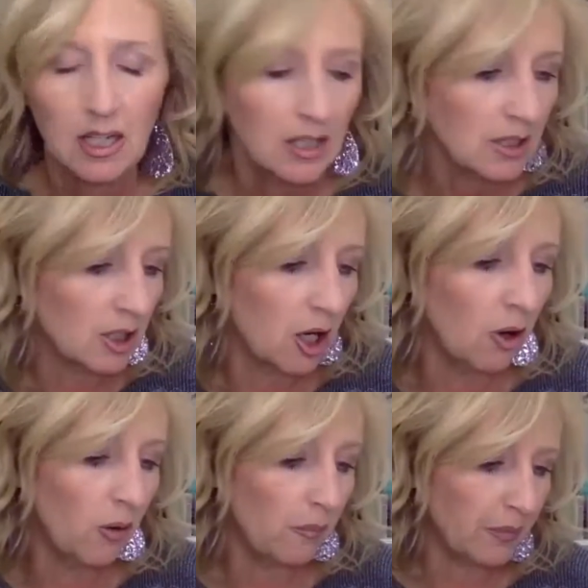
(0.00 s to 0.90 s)

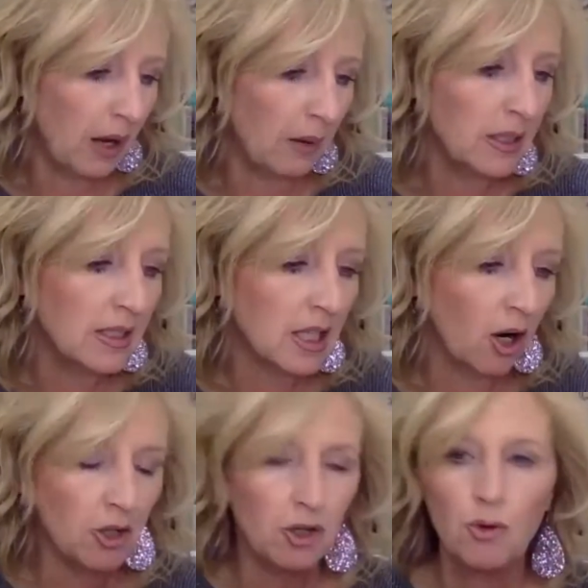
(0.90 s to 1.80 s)
So I'm going to
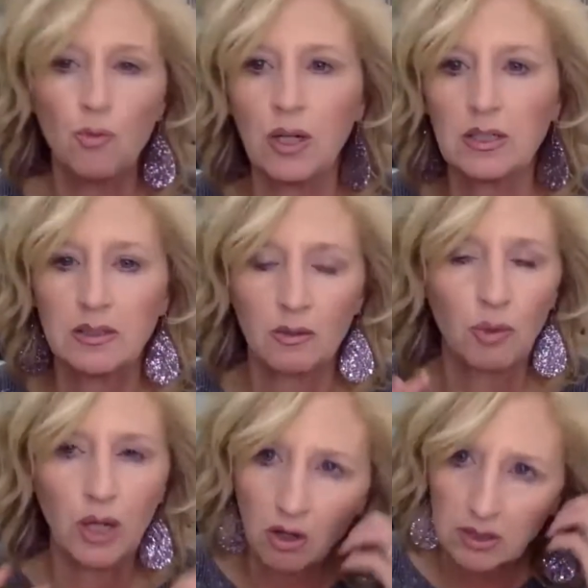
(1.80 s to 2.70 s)
tell you what
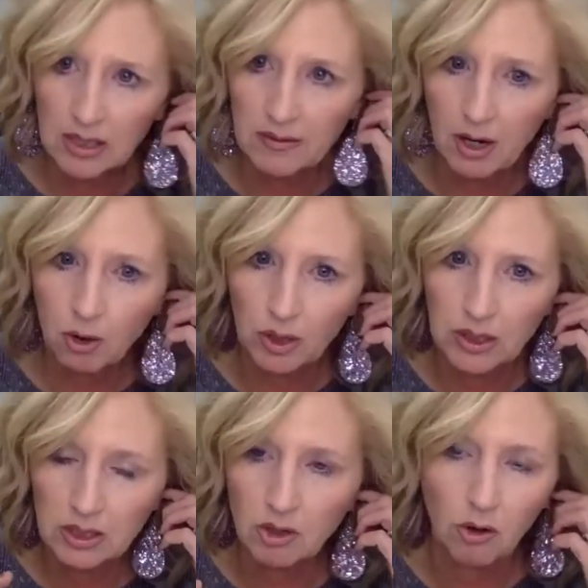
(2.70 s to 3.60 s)
all's in that
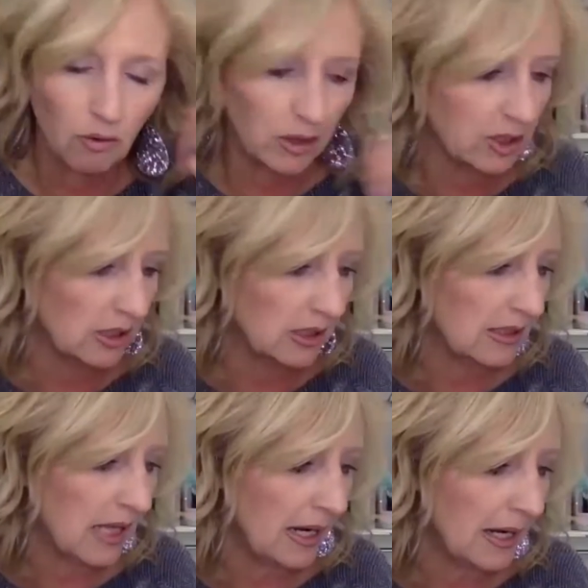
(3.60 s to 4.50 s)
crystal in just a
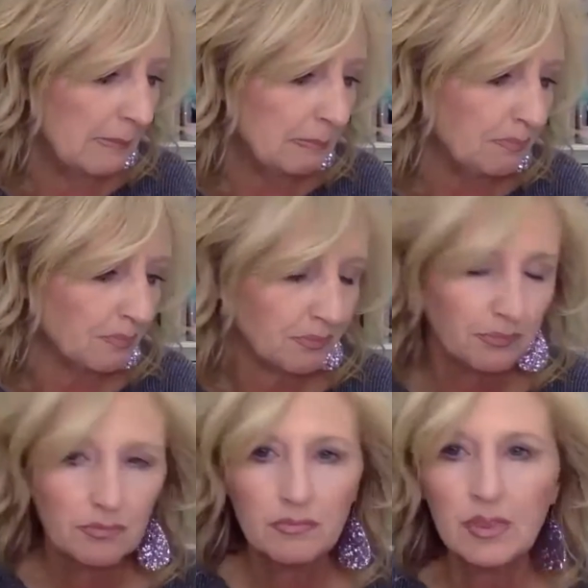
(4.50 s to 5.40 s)
second.
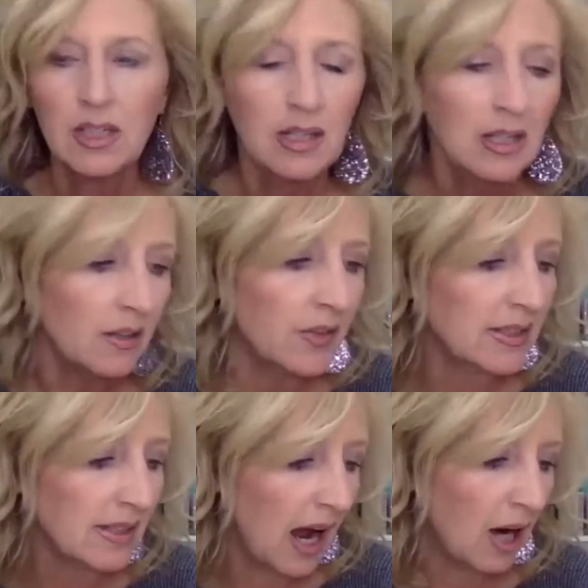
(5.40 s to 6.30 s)

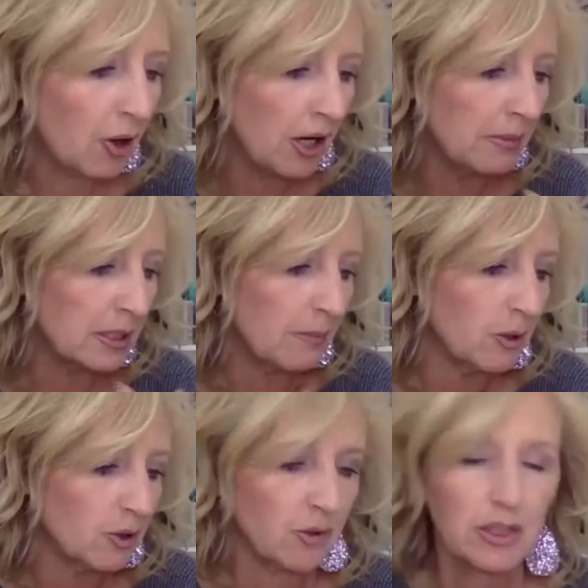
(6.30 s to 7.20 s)
This eye cream is
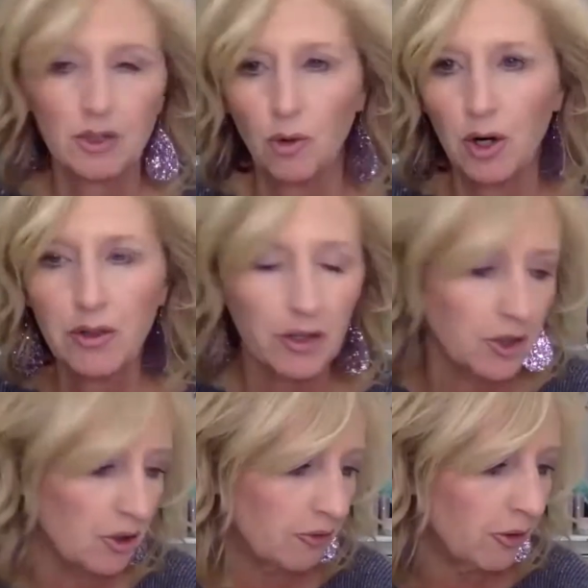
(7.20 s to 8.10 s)
supposed to restore the
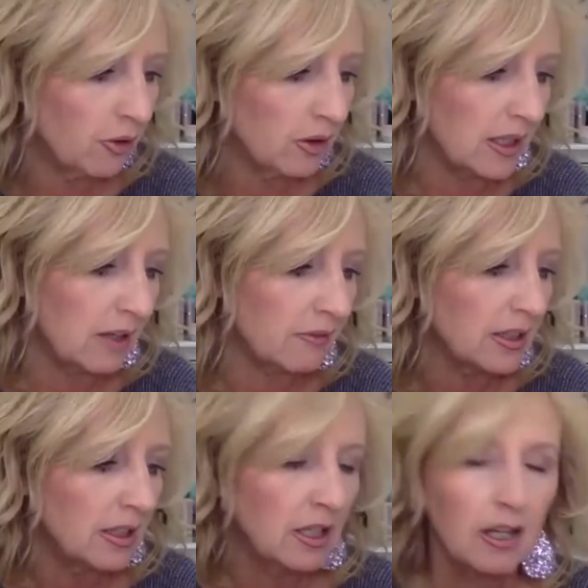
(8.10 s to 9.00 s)
youthful lift,
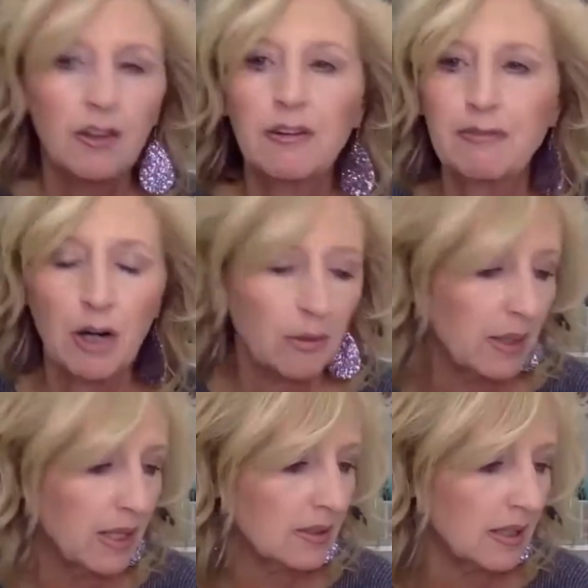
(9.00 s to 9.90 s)
the
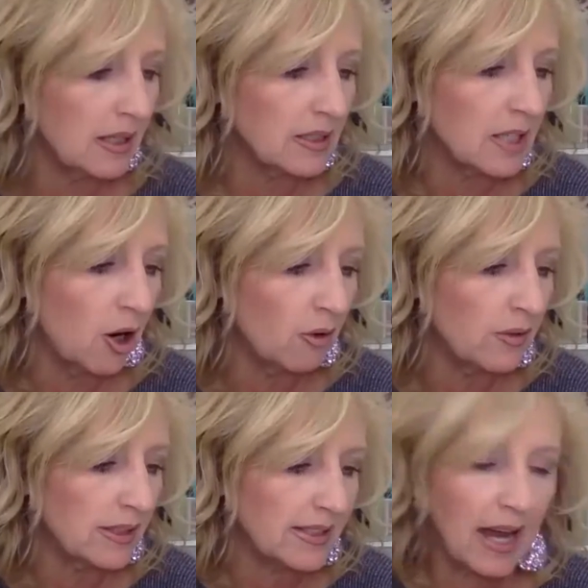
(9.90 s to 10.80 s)
firmness, and tone
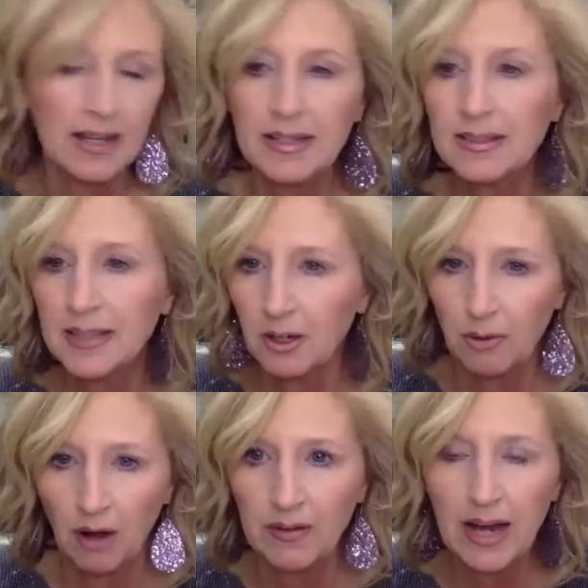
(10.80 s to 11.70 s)
the sagging skin
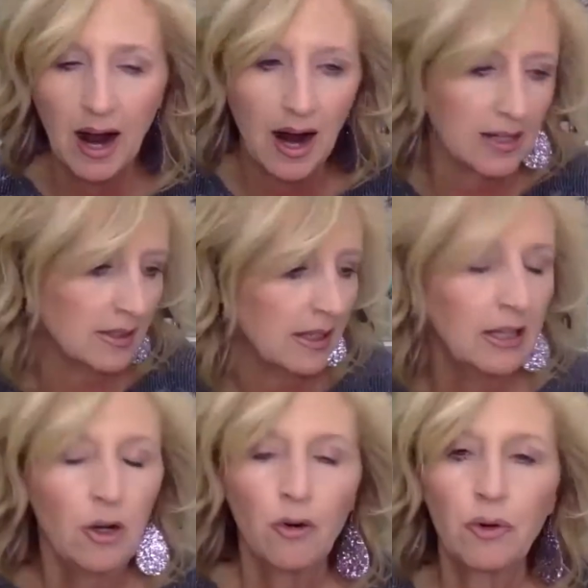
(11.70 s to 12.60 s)
around the eyes.
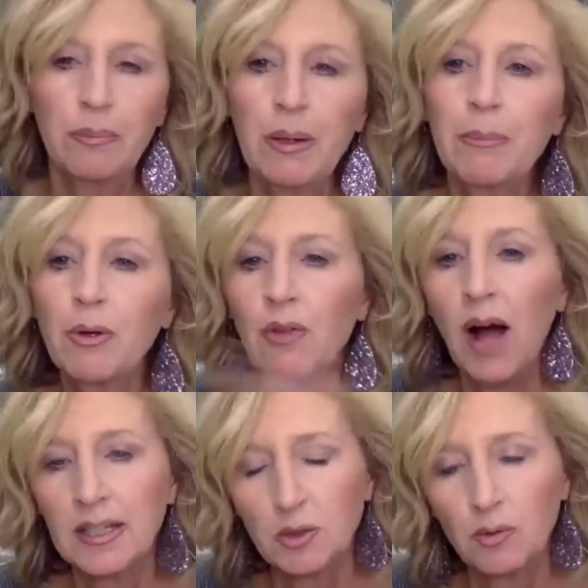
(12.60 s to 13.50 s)
Remember
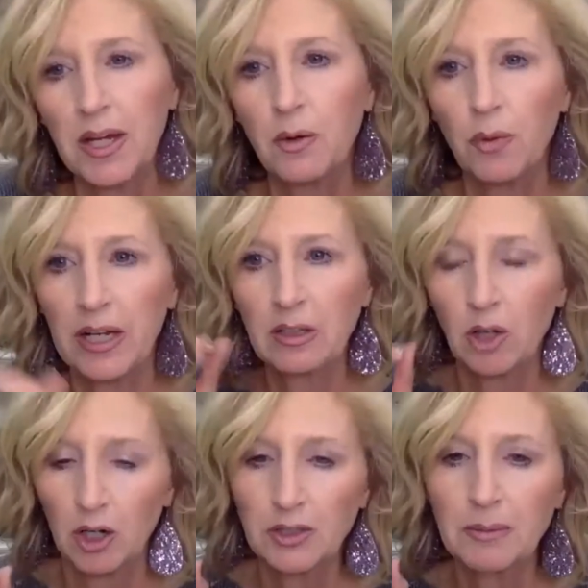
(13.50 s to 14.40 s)
last week we
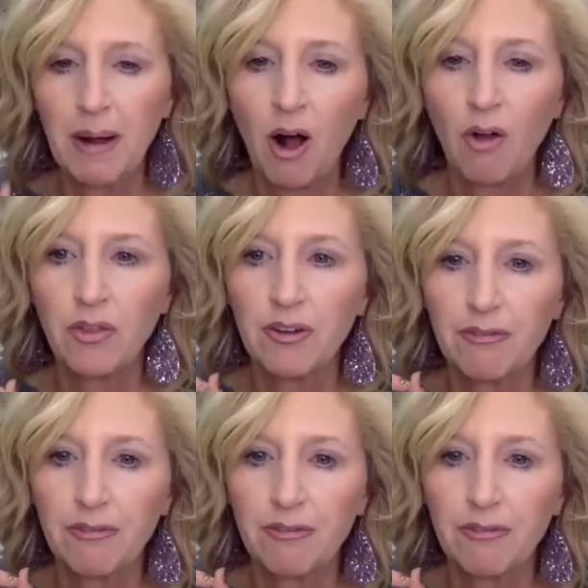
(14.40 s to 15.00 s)
learned about the